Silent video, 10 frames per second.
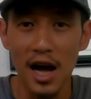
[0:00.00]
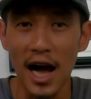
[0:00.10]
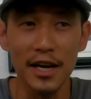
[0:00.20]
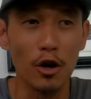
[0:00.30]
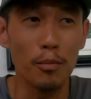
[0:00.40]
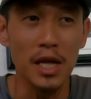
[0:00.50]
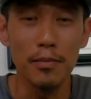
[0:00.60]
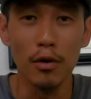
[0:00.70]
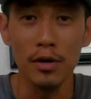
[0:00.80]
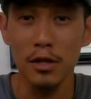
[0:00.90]
I know
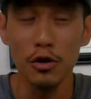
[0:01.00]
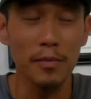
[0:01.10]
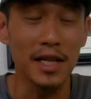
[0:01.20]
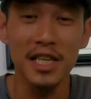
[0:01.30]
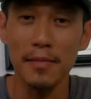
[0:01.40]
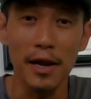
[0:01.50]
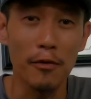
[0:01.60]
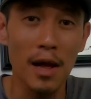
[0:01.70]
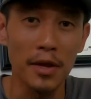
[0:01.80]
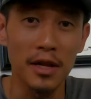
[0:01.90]
people, including my teammate
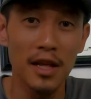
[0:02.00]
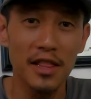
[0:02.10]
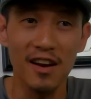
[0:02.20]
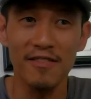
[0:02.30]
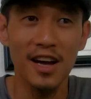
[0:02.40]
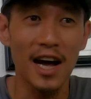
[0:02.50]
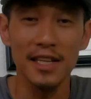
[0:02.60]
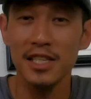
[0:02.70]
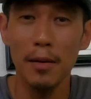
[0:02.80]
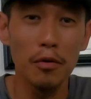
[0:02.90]
Remy, that have
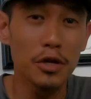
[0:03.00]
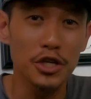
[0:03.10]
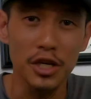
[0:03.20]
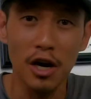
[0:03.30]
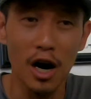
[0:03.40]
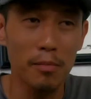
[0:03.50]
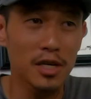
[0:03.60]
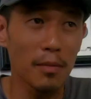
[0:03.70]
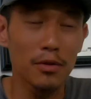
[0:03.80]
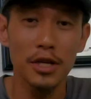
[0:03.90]
caught double-digit carp,
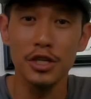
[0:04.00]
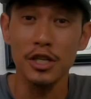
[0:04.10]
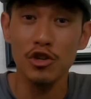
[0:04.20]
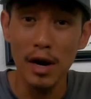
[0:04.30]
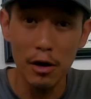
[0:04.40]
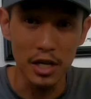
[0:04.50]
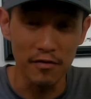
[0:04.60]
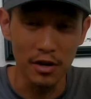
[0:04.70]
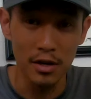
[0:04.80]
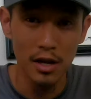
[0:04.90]
double-digit trout
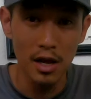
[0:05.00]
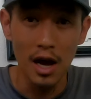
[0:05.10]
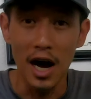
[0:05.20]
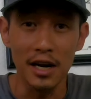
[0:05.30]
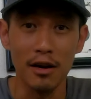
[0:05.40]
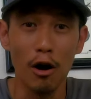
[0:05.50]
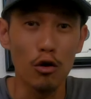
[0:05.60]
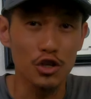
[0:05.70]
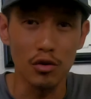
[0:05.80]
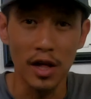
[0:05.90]
even, on an
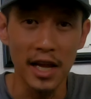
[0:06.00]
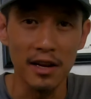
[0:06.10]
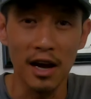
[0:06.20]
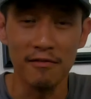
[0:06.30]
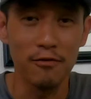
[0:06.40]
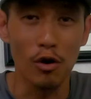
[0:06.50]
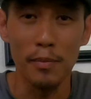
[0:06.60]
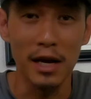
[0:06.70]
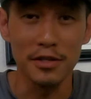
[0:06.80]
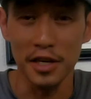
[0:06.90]
ultralight on
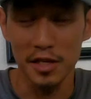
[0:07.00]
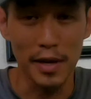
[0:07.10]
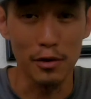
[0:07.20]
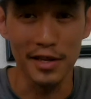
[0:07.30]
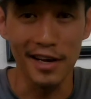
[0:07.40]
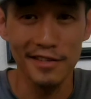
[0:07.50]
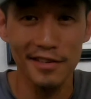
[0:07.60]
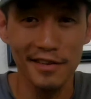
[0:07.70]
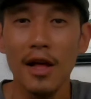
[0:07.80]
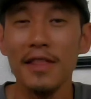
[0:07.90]
4-pound, 6-pound test.